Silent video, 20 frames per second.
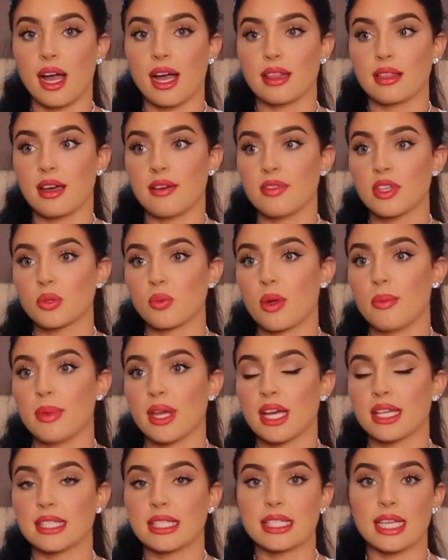I love this one
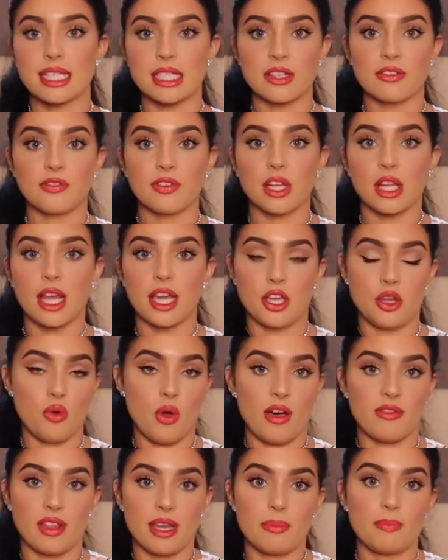because it doesn't feel like you
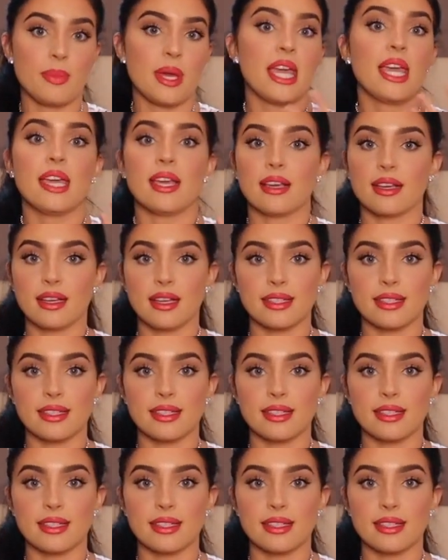have like pink.